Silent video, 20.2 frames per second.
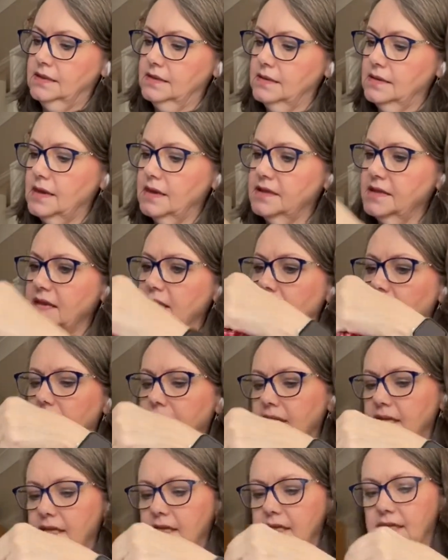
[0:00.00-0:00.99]
I think I
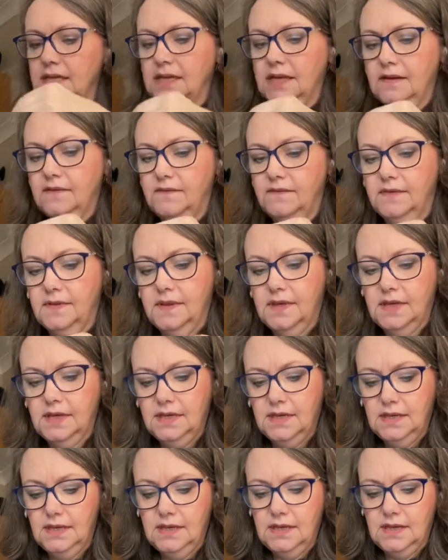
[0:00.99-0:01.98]
need to give
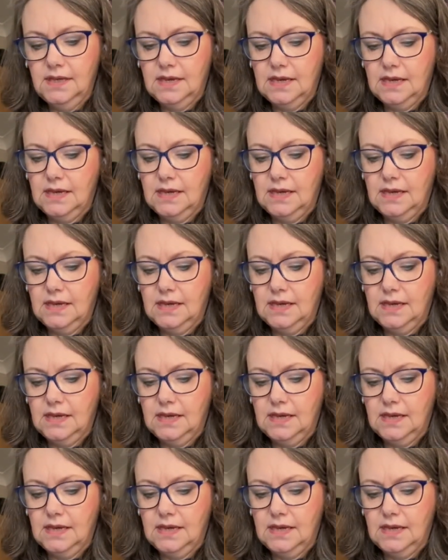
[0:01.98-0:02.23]
the